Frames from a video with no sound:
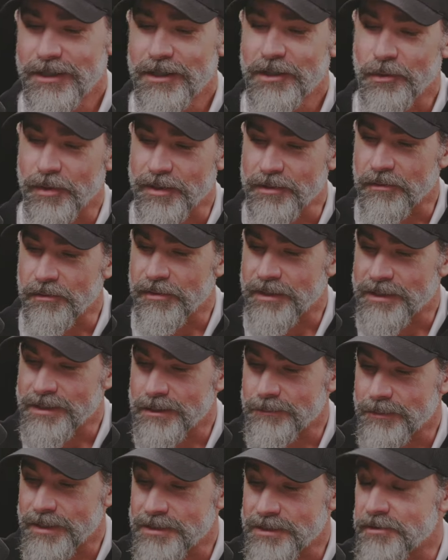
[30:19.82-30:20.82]
Critical
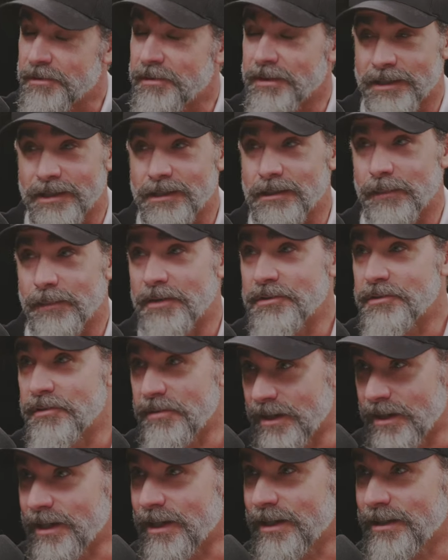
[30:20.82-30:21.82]
thinking means you're thinking about
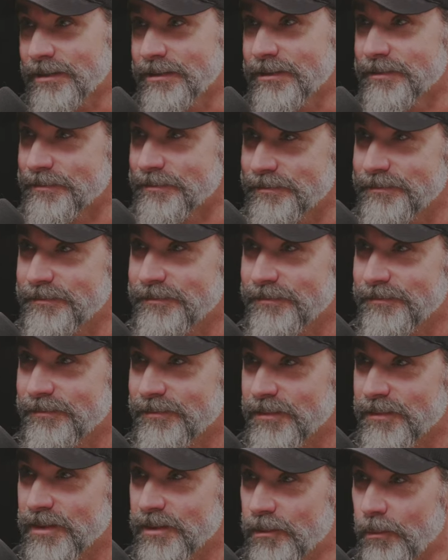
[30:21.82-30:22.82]
your thinking.
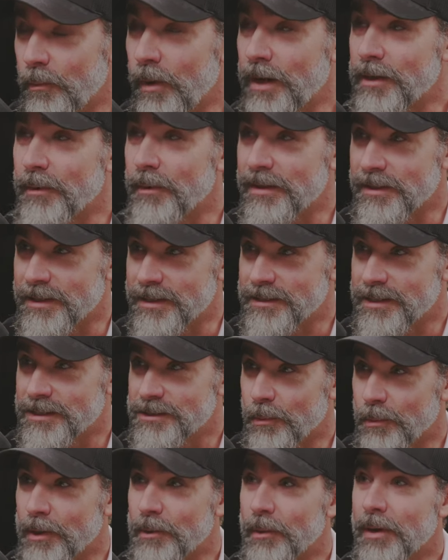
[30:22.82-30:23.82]
Why do I think
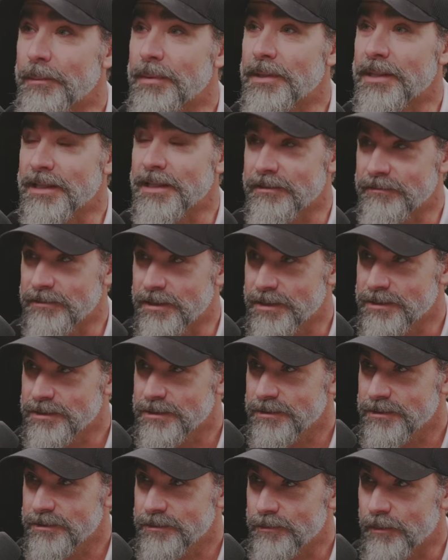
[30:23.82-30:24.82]
this? Why do I believe
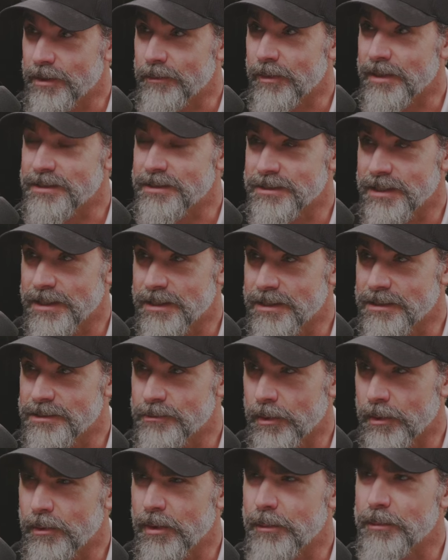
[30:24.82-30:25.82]
this? Why do I say
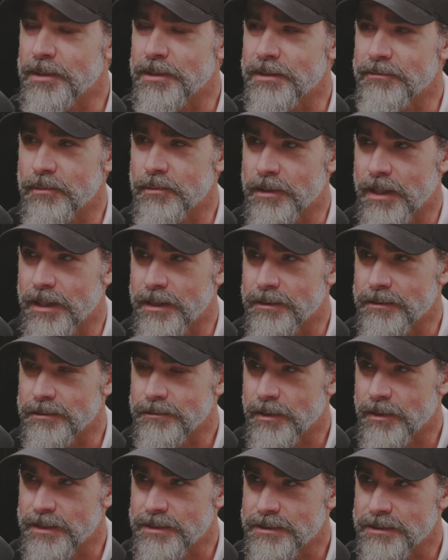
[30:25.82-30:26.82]
this? Why do I believe what I,
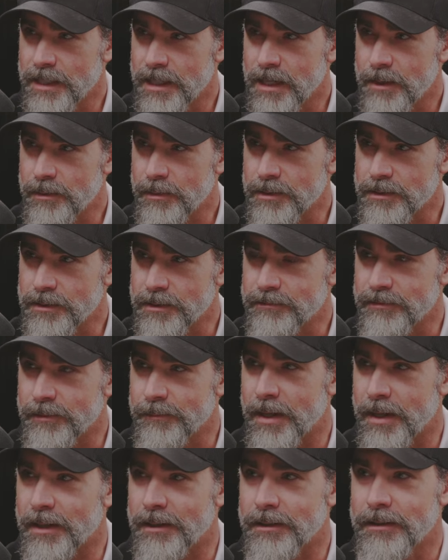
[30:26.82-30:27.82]
what I say I believe?
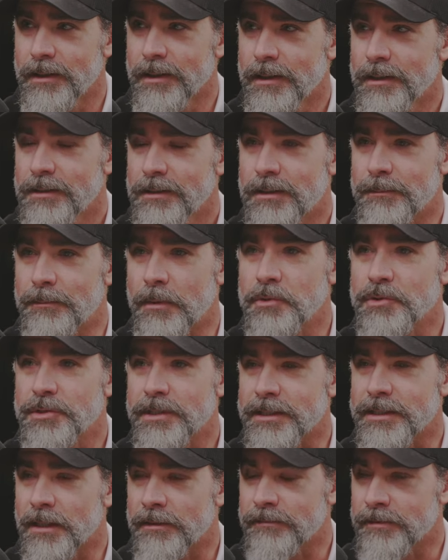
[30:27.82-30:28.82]
Am I
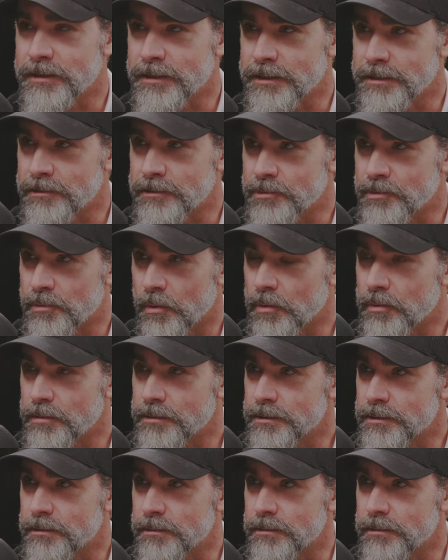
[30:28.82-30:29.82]
emotionally enough in control
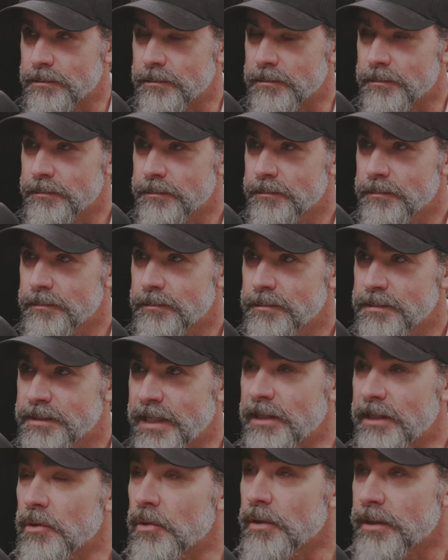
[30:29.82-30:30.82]
to
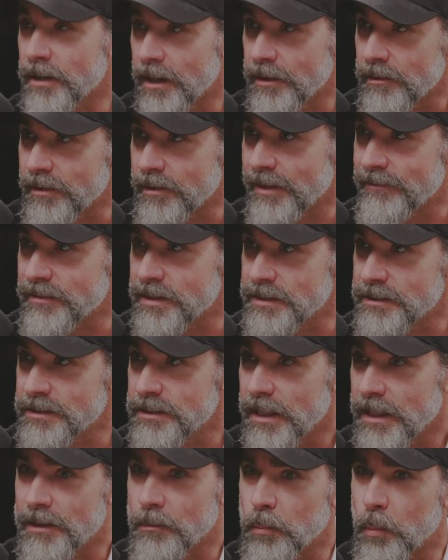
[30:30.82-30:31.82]
take a look at other
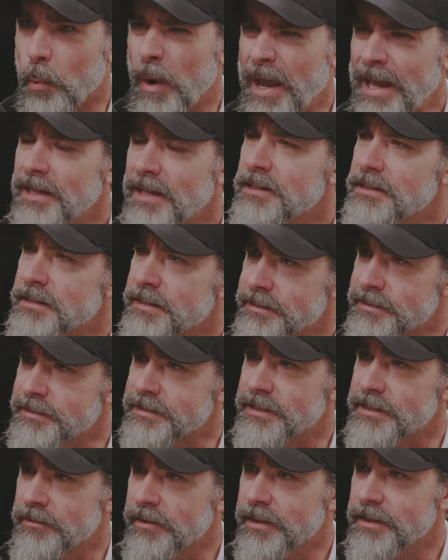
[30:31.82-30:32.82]
evidence and weigh it and
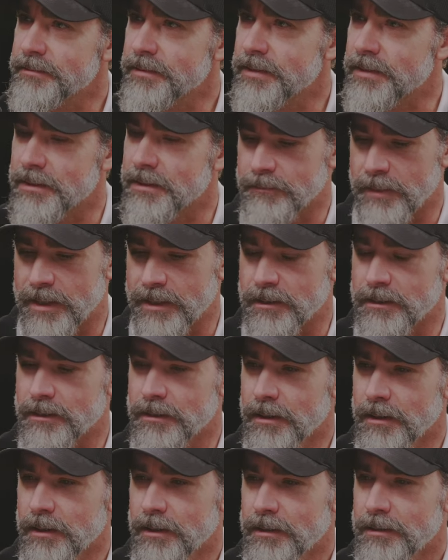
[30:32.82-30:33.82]
consider it and, and then make
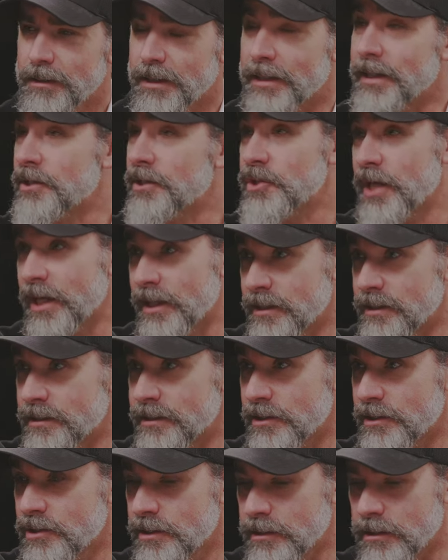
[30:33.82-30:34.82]
a, an educated
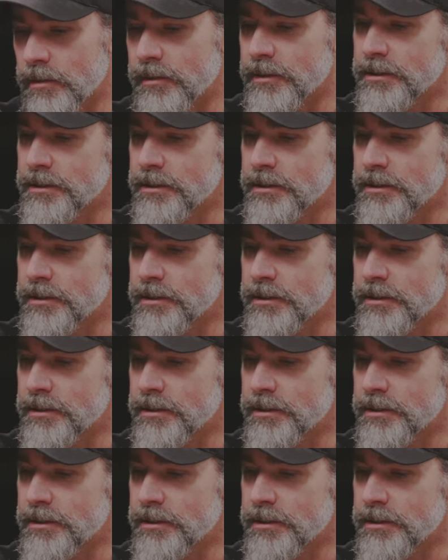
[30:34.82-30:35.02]
decision and go,